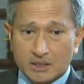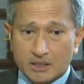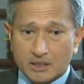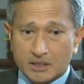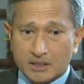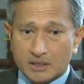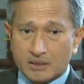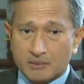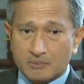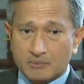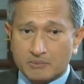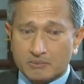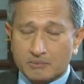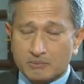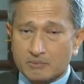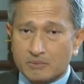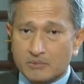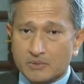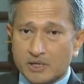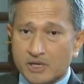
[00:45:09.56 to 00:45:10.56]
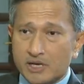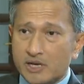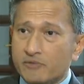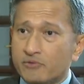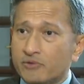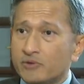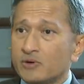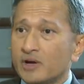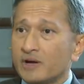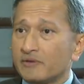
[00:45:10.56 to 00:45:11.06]
um,
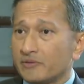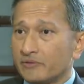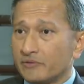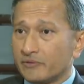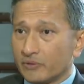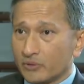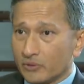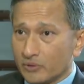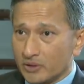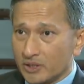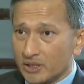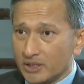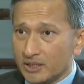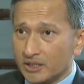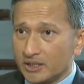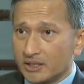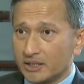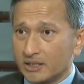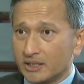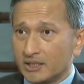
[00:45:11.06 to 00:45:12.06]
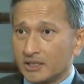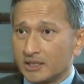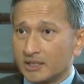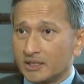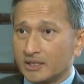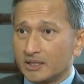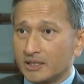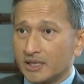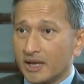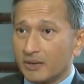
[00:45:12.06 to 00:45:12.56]
if you have a phone
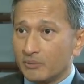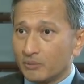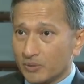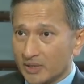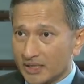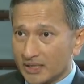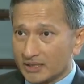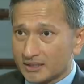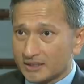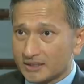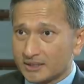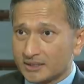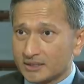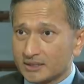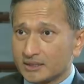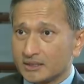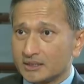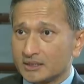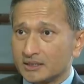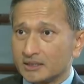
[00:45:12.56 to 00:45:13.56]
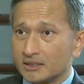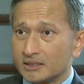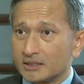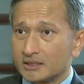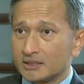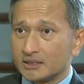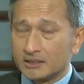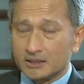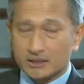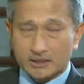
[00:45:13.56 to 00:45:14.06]
that works
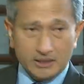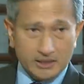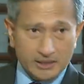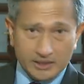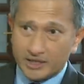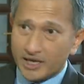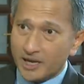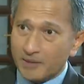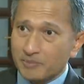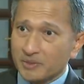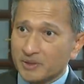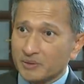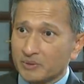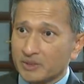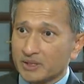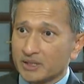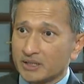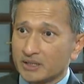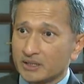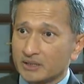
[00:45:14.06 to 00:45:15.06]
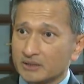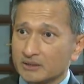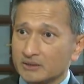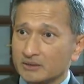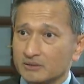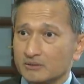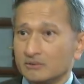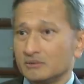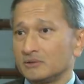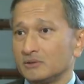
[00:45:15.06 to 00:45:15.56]
and you're happy with it,
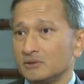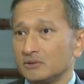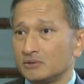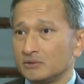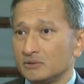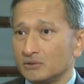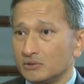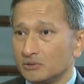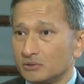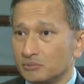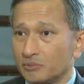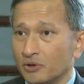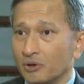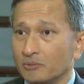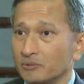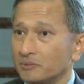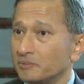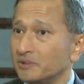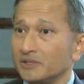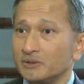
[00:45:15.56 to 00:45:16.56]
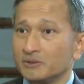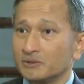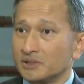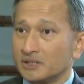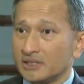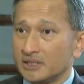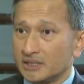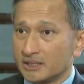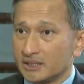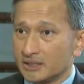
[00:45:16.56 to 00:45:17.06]
you probably don't
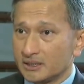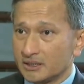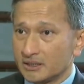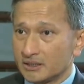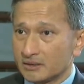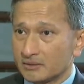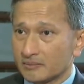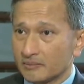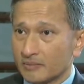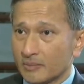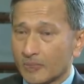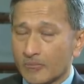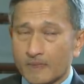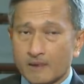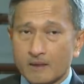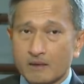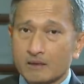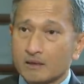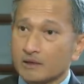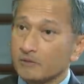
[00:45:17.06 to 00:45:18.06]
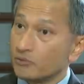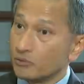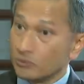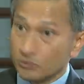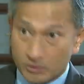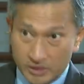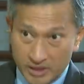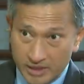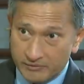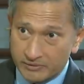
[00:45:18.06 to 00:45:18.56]
need it. If you
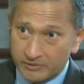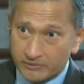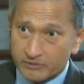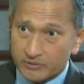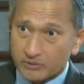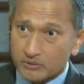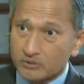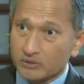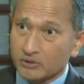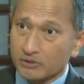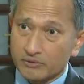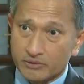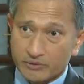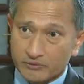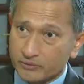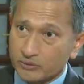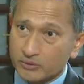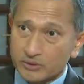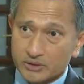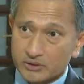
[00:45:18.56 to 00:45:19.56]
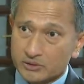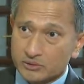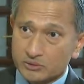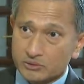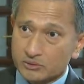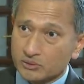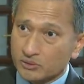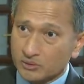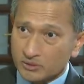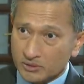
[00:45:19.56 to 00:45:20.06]
don't have a phone, or your phone is too
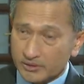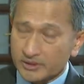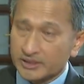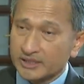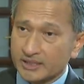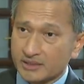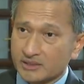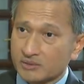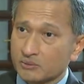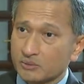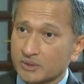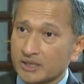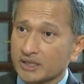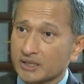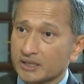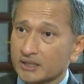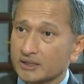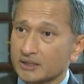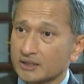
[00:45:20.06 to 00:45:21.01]
old, or it doesn't work,